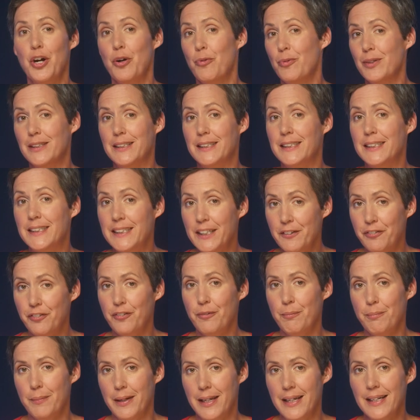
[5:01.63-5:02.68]
with
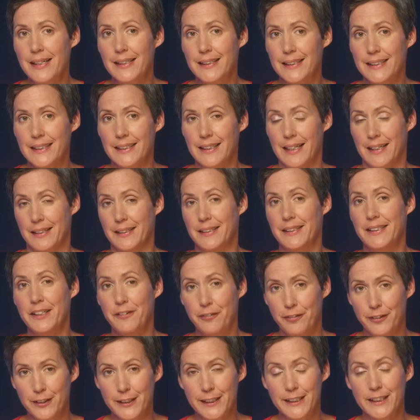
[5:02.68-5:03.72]
different meats and
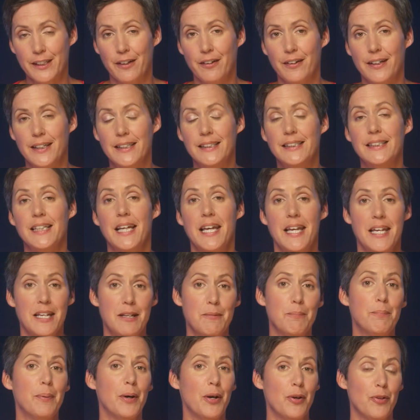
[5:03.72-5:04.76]
different sides
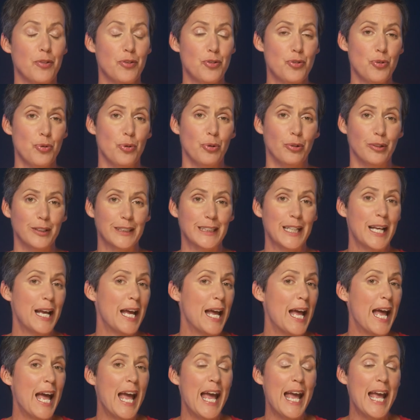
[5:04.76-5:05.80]
in both drawers.
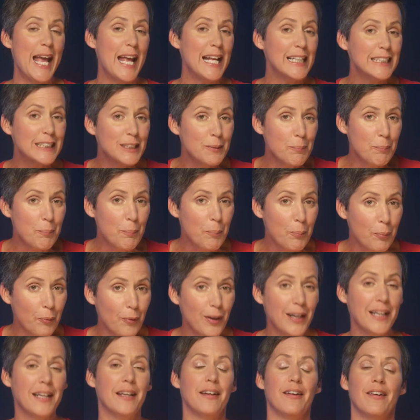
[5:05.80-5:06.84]
It's a
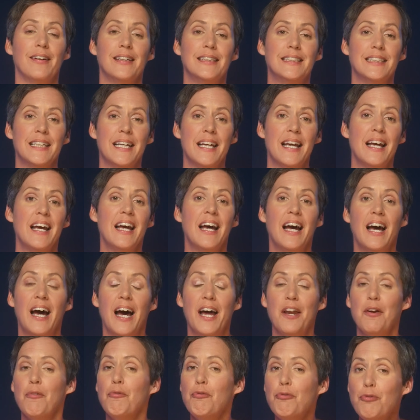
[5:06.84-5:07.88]
brilliant idea
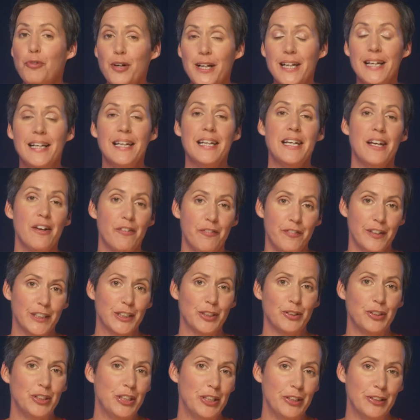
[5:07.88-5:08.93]
and a really
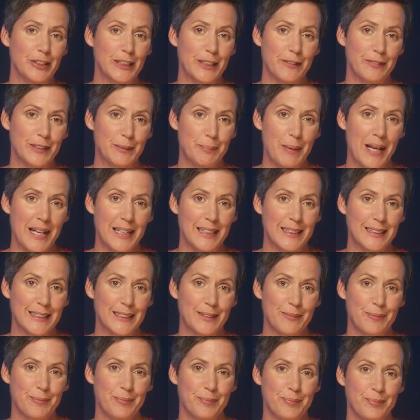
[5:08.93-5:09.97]
efficient use of
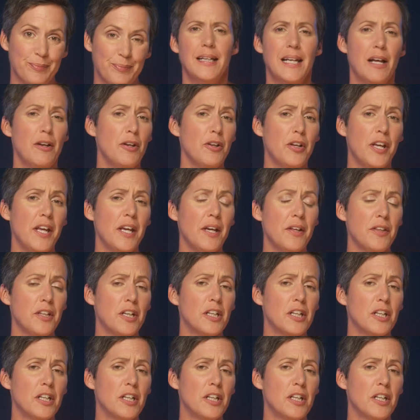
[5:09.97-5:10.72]
space. Now, looking at the